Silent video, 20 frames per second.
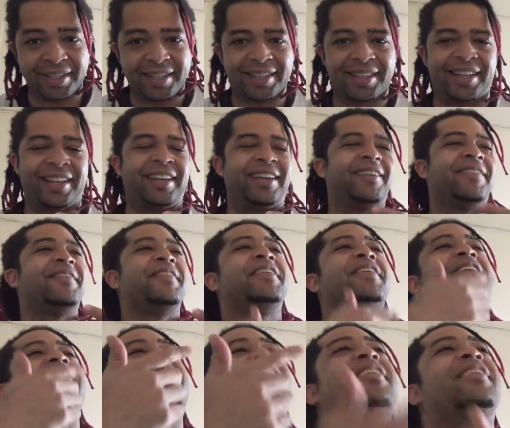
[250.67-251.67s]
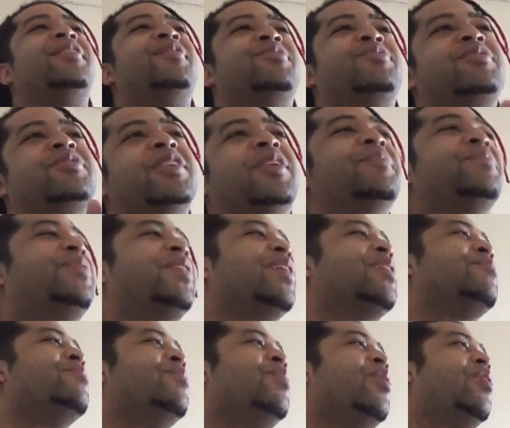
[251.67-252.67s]
Like, or
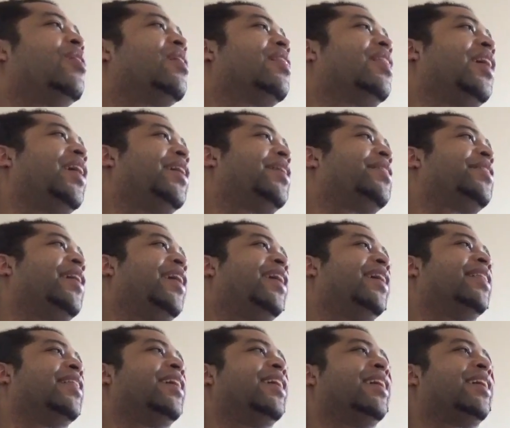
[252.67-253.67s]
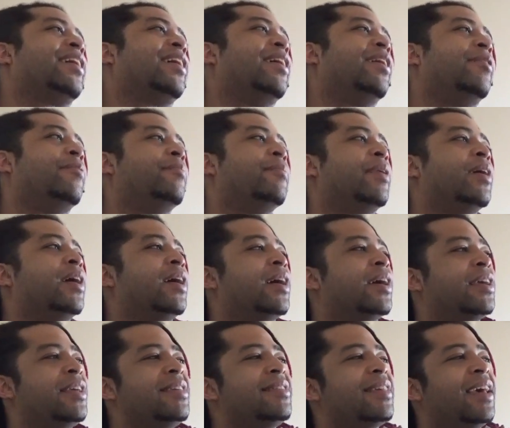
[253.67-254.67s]
something more like that, like,
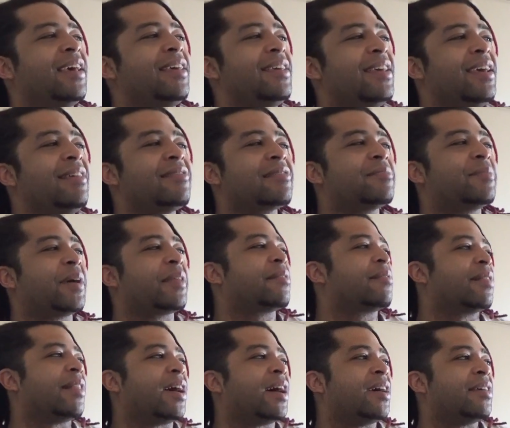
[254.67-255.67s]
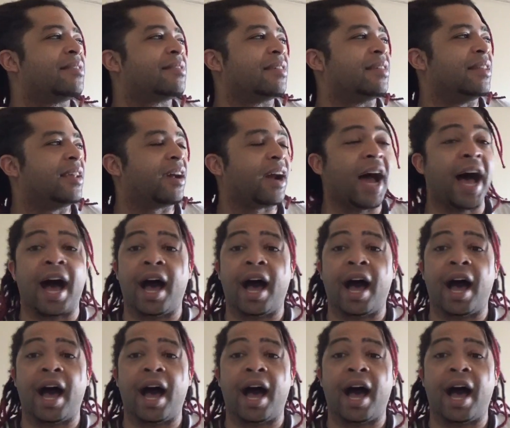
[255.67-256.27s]
he had some other lines in there.